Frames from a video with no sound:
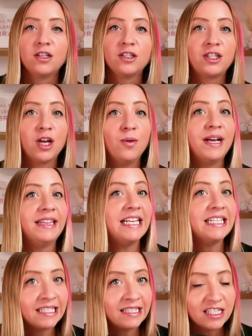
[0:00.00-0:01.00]
So
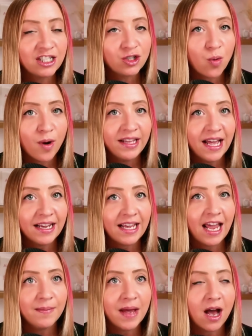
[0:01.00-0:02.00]
this is the story that
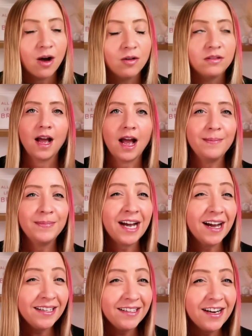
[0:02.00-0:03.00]
came out. I'm
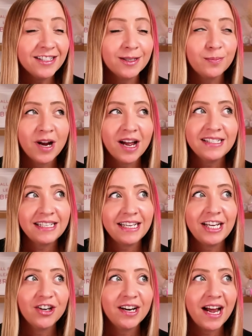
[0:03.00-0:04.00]
kind of not surprised to
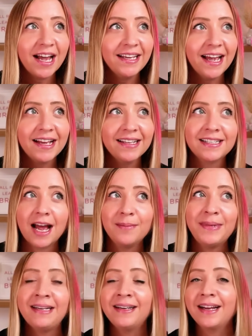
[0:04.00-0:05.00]
hear it, I guess. I
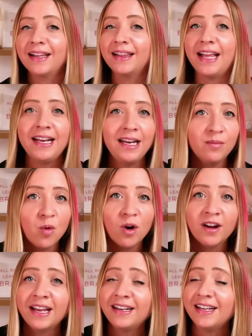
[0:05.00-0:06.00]
mean, Lady
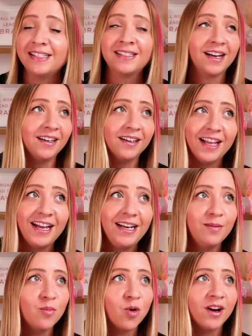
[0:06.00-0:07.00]
Morgan is gonna
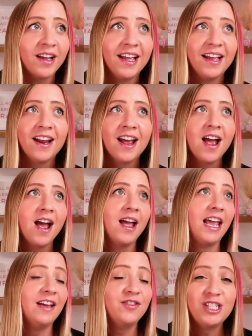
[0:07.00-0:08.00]
Lady Morgan.
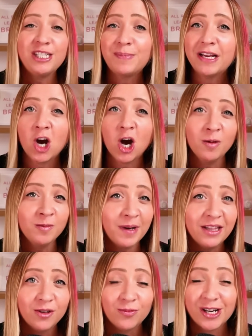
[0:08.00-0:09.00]
If she's been comped by
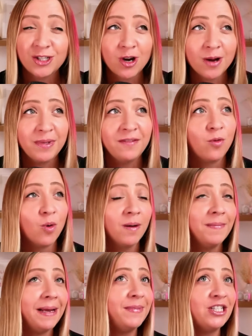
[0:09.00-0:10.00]
the restaurant before,
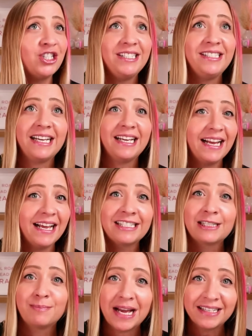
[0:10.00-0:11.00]
maybe she did
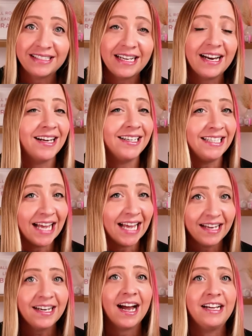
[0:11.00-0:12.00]
expect it
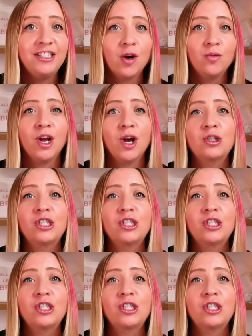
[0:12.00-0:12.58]
again. I don't know.